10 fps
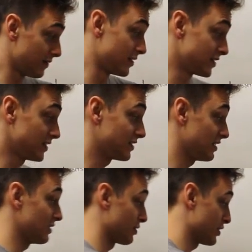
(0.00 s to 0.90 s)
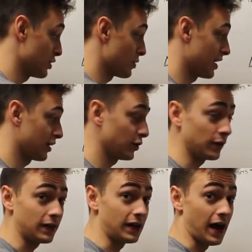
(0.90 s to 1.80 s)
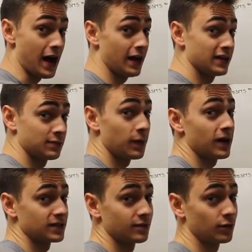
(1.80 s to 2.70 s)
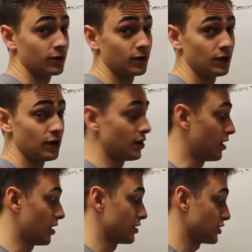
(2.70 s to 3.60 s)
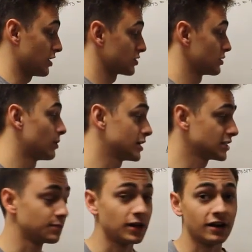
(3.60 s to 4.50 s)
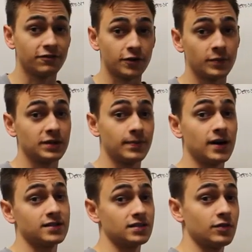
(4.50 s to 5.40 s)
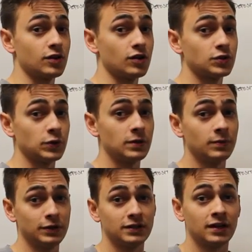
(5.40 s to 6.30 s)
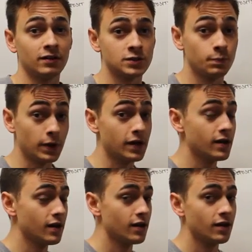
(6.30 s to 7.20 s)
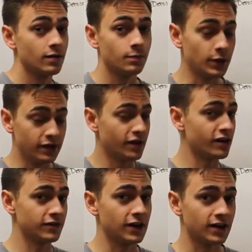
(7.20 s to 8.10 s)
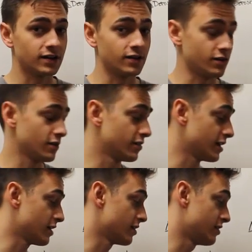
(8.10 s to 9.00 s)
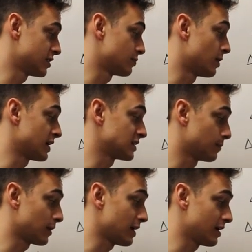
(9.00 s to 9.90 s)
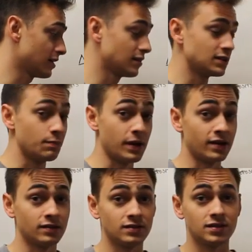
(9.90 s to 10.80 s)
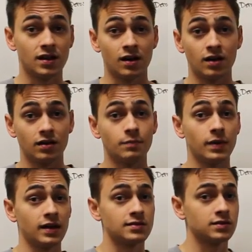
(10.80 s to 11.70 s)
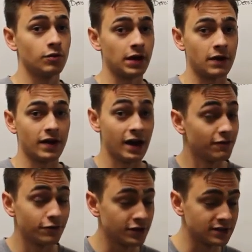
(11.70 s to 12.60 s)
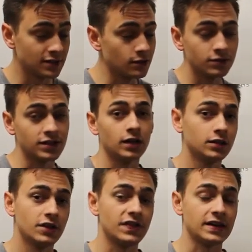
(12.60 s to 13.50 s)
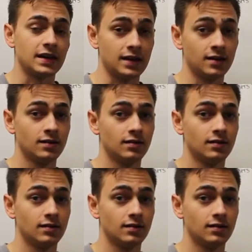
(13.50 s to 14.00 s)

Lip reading: this is the theoretical highest possible change in the money supply from a deposit of $120 million. But big caveat here that this money supply depends on banks loaning out every single dollar that they can,